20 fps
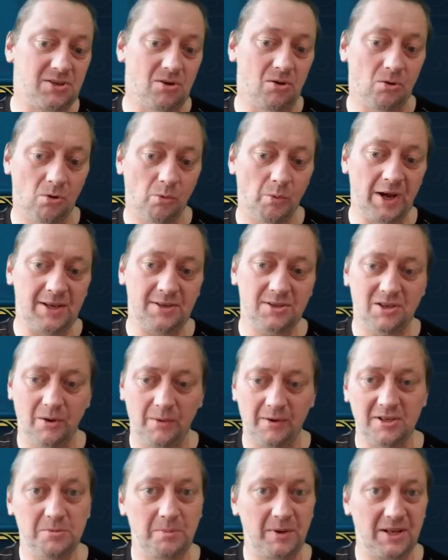is always
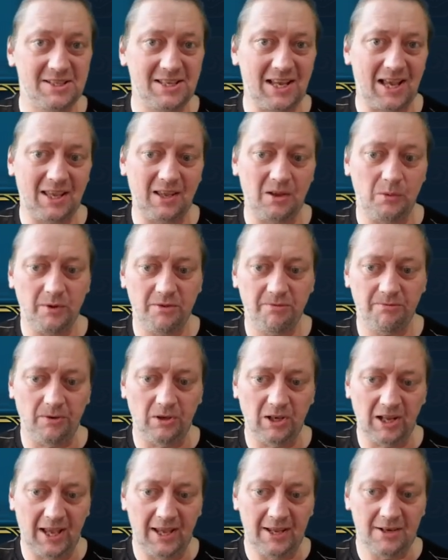going to be attacking with
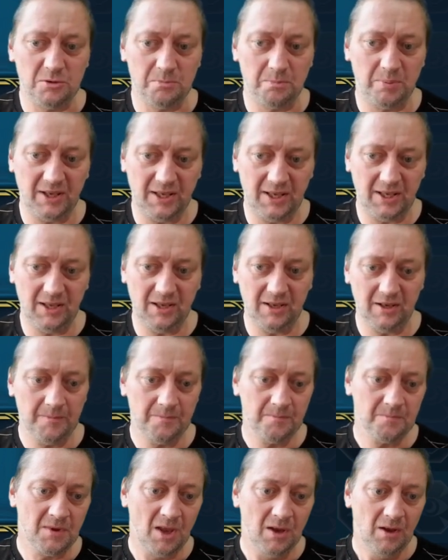full HP.
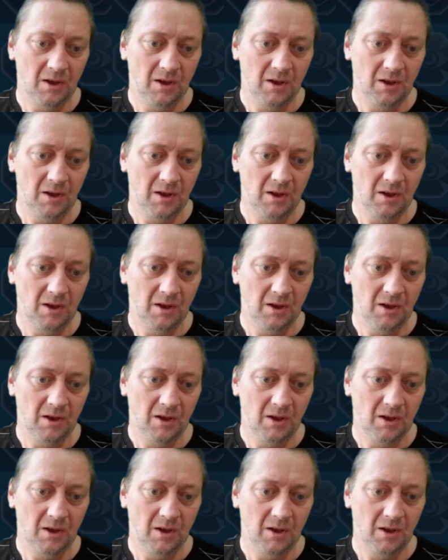